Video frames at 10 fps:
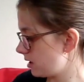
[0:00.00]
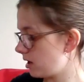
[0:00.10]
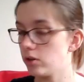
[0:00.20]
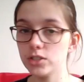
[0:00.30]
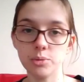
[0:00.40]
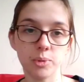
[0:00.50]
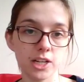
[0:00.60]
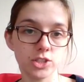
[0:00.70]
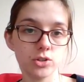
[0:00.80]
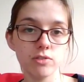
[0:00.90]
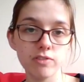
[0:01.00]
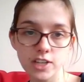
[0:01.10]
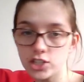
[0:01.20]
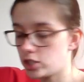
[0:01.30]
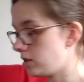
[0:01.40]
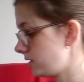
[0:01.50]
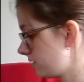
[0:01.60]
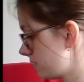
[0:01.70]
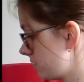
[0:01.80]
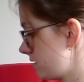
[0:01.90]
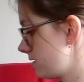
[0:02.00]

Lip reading: on to my two finishers.